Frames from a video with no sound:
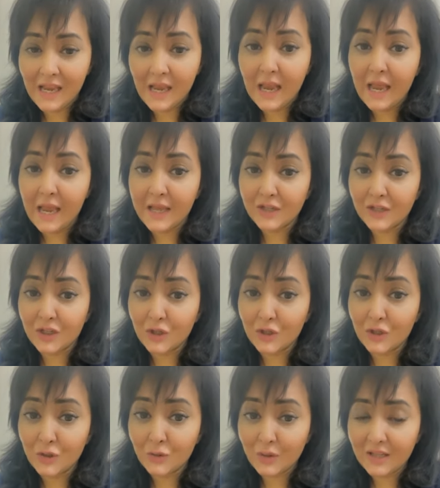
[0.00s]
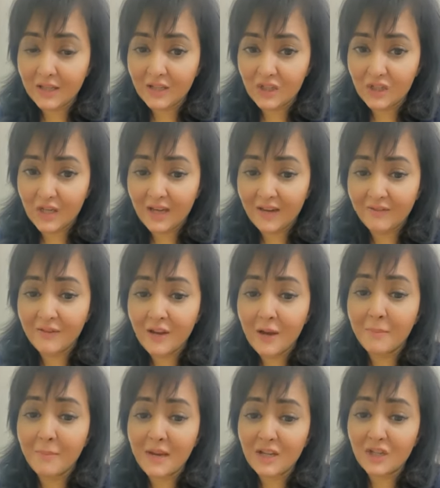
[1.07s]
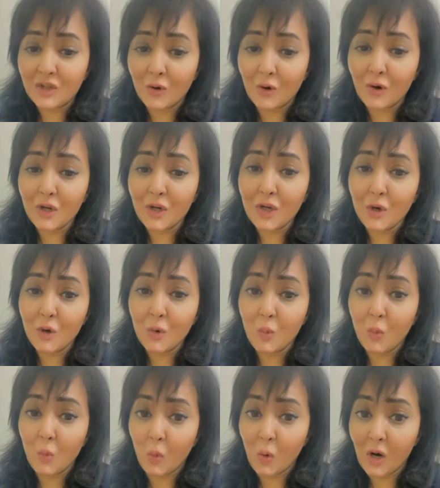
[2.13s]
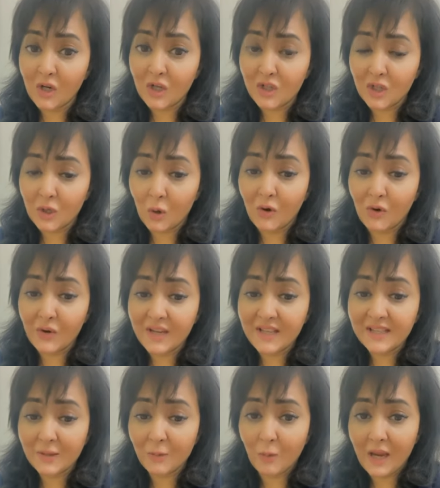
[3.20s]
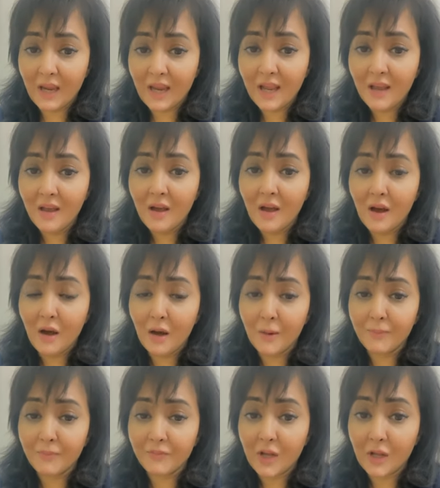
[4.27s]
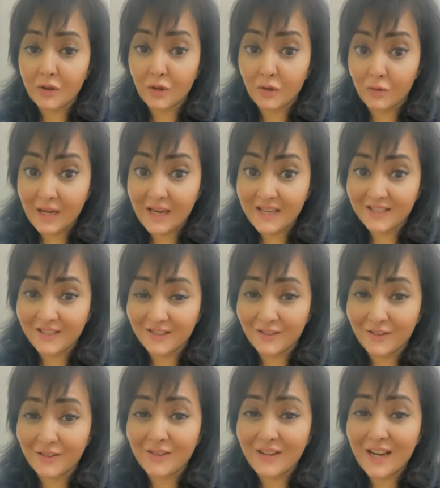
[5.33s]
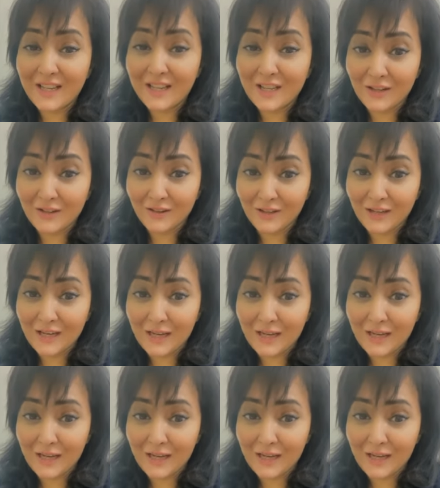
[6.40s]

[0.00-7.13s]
And during the shave, make sure you wash or rinse away the razor regularly